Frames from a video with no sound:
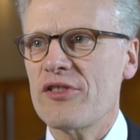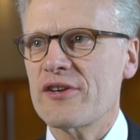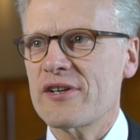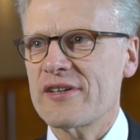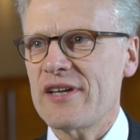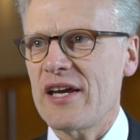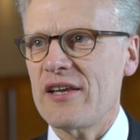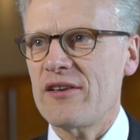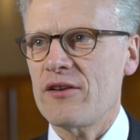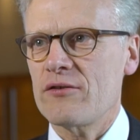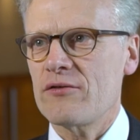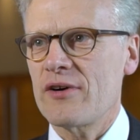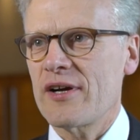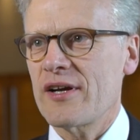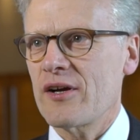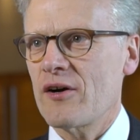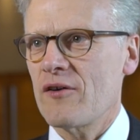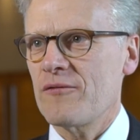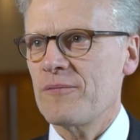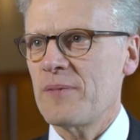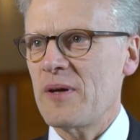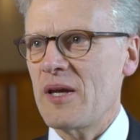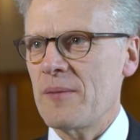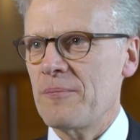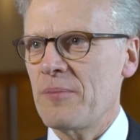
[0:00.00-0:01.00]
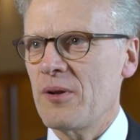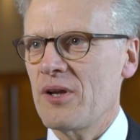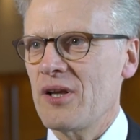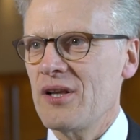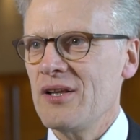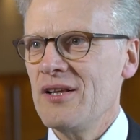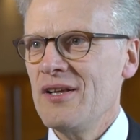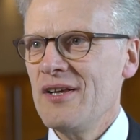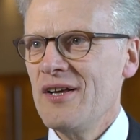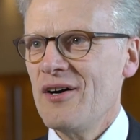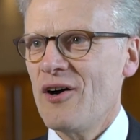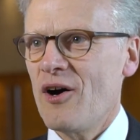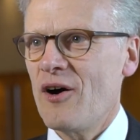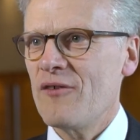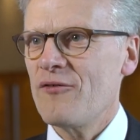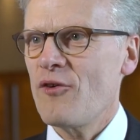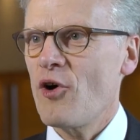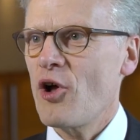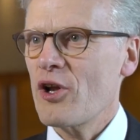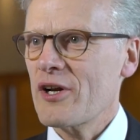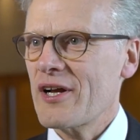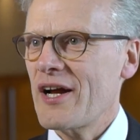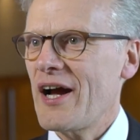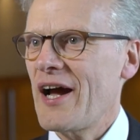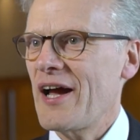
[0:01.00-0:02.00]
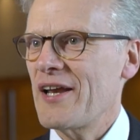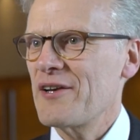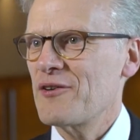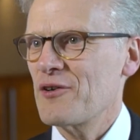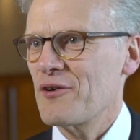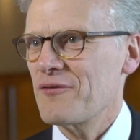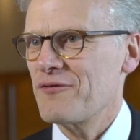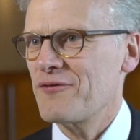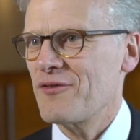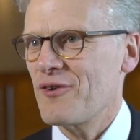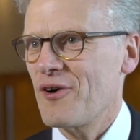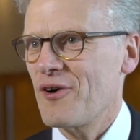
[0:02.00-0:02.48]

gathering of people of all kind of